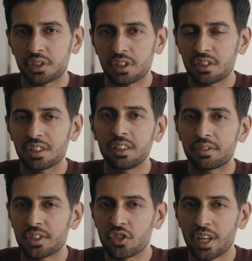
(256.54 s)
start to
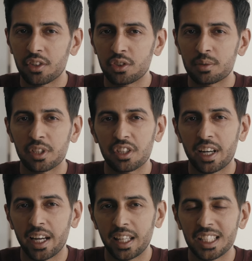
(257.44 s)
lift the shadows, but your
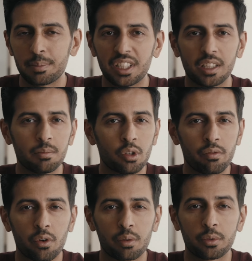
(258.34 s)
highlights become more
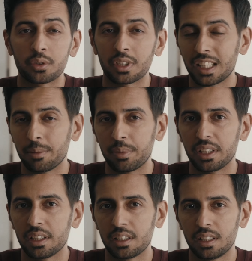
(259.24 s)
vulnerable to clipping.